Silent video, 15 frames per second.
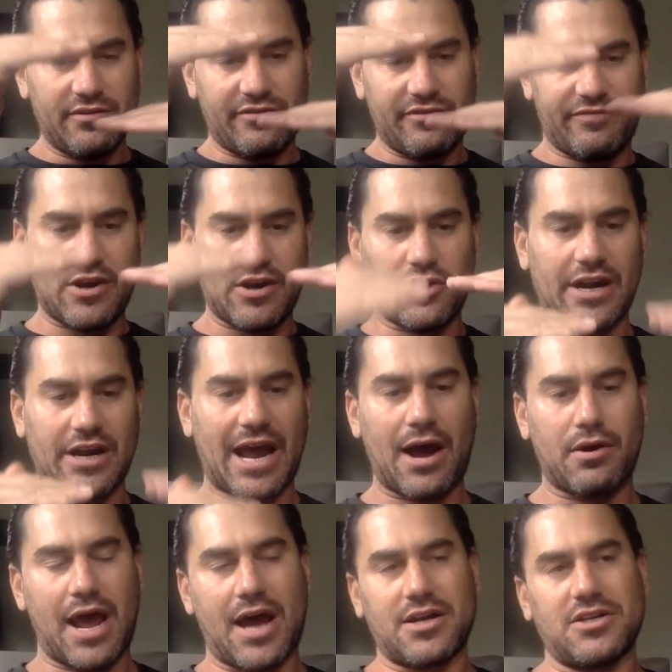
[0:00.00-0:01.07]
figuring
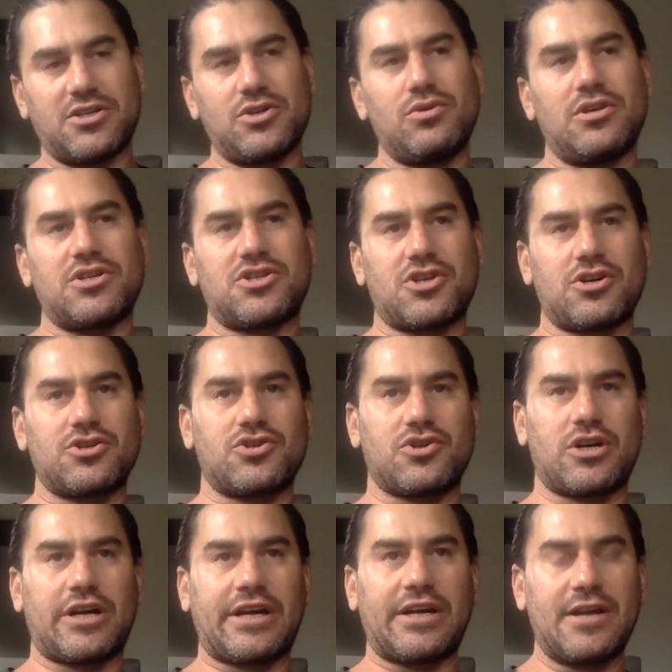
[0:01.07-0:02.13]
out how to do the
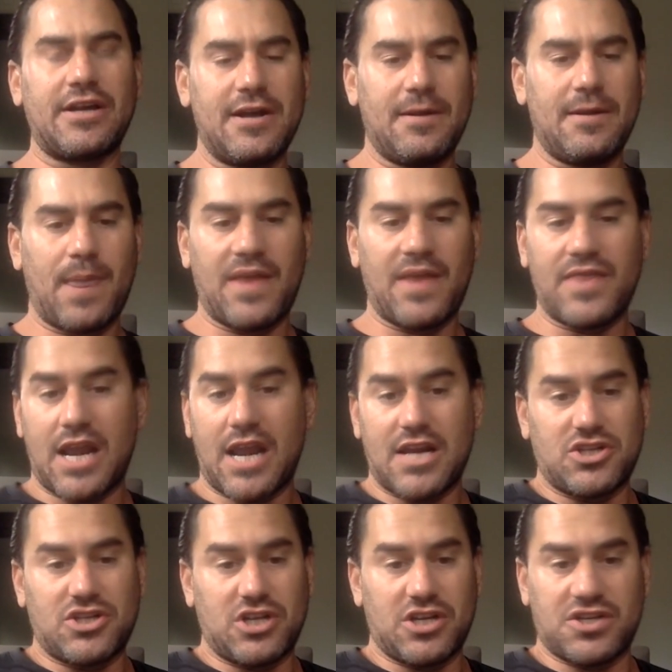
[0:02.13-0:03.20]
surgery. And then it
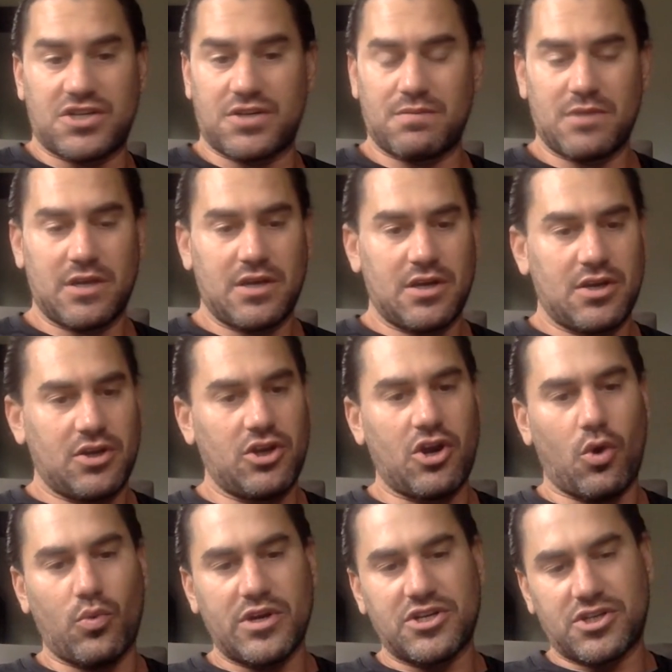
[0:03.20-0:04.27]
just,
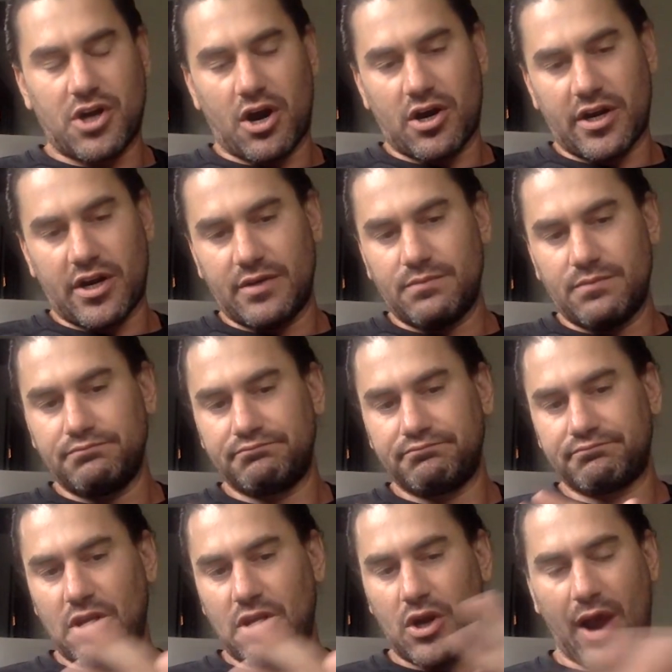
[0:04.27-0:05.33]
we started,
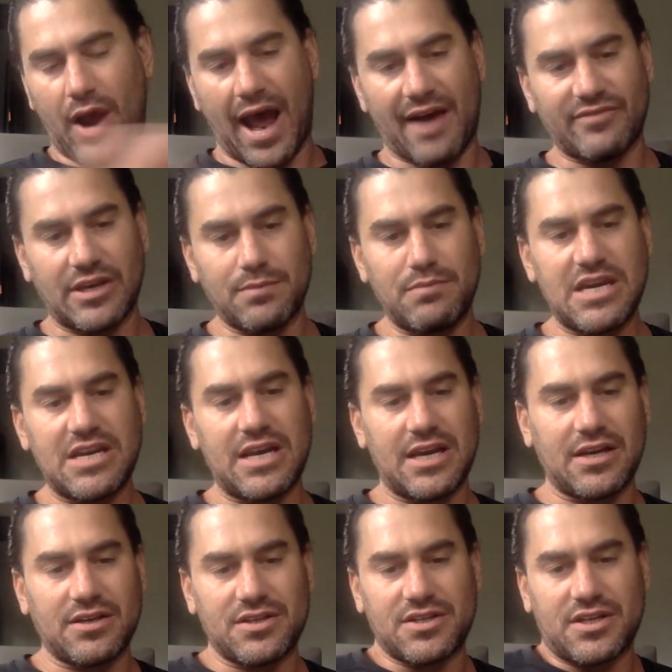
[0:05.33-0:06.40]
having
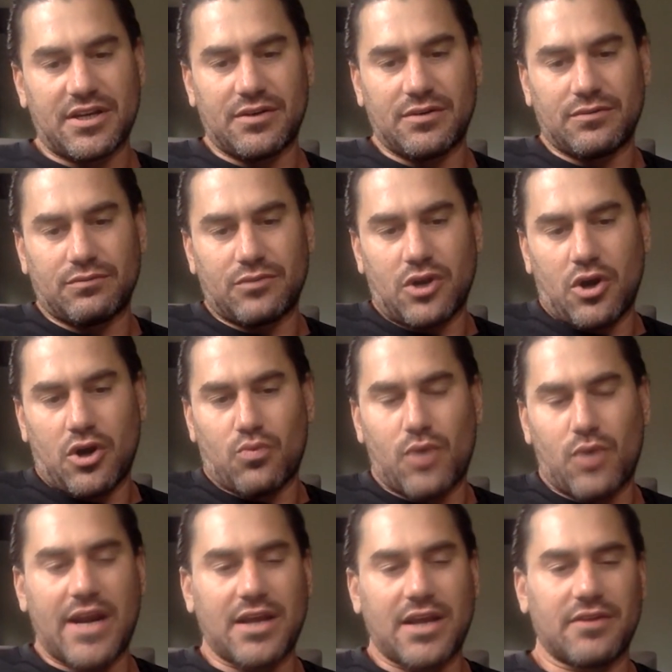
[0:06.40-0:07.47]
meetings and,
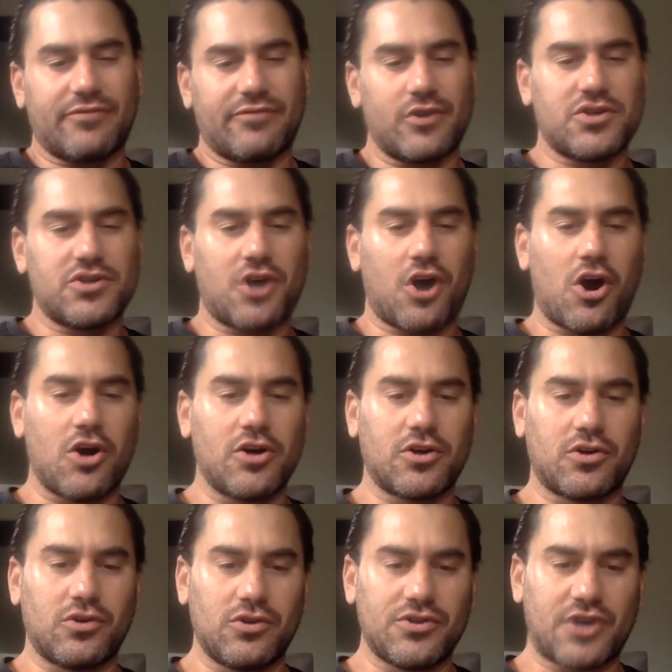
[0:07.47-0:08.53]
writing the first
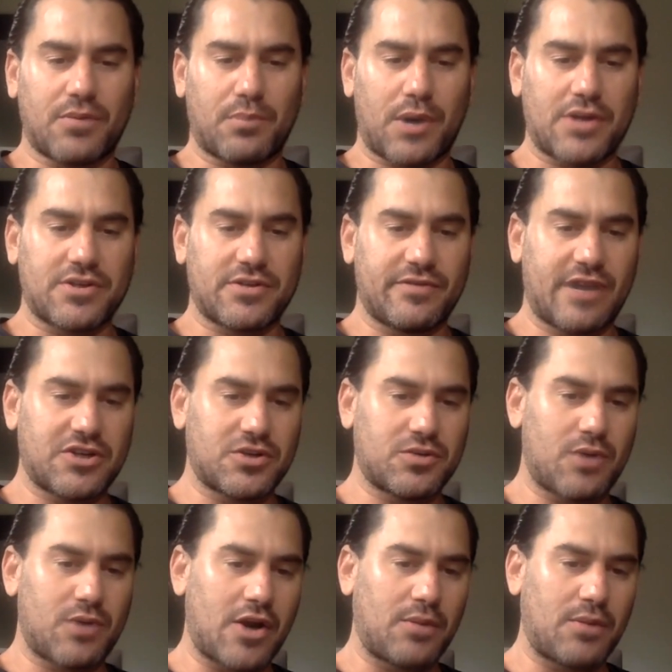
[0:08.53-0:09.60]
articles on preservation
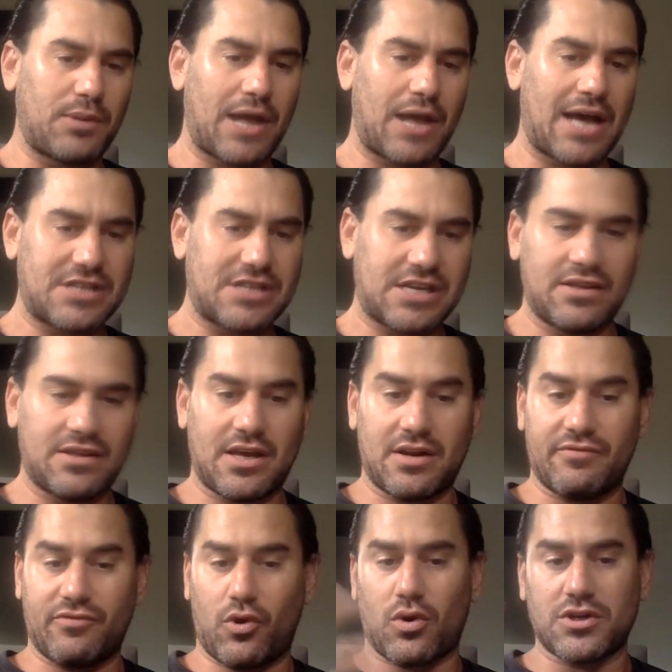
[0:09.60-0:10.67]
rhinoplasty. And then,
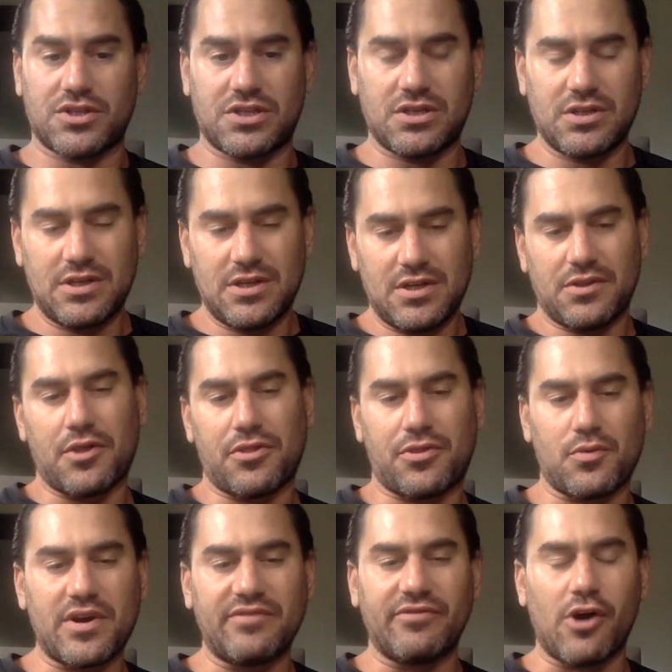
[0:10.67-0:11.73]
of course, the
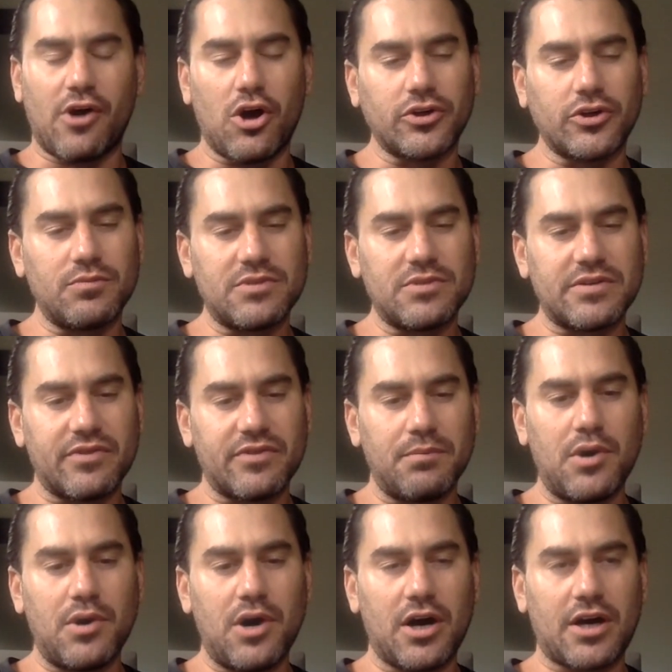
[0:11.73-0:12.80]
3 volumes of the
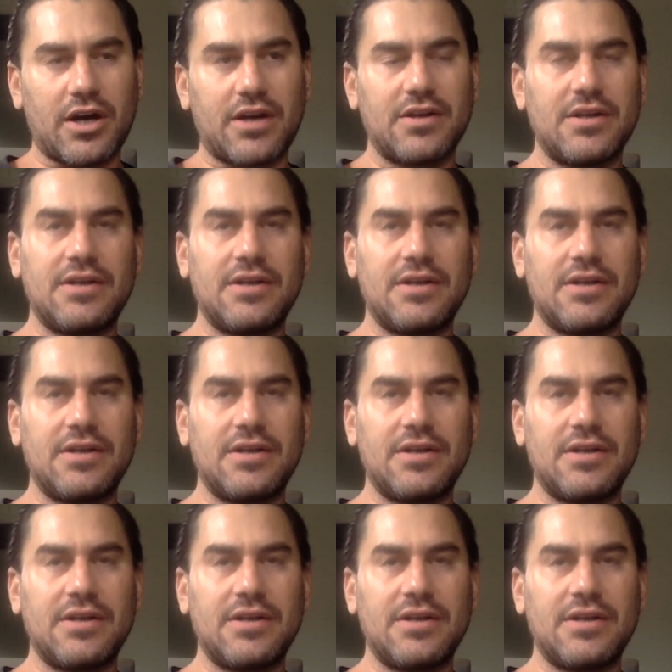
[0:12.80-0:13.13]
book.